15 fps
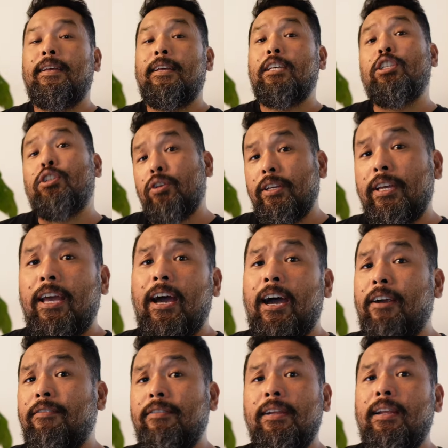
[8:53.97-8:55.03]
So yeah,
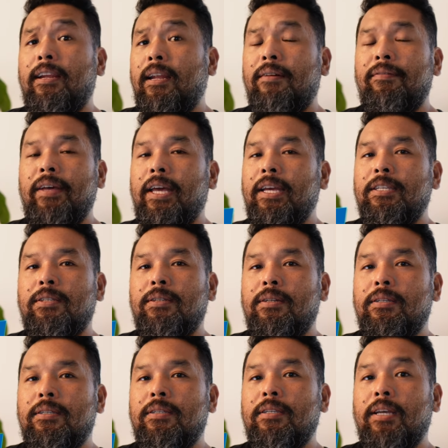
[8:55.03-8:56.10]
I really love
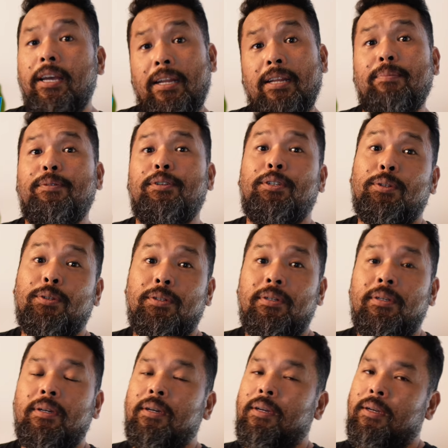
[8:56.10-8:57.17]
Assos, and I'm sure
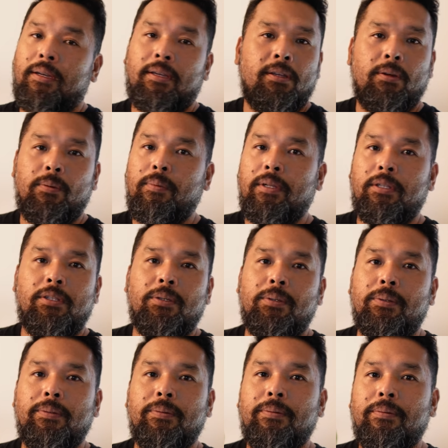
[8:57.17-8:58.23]
you will too.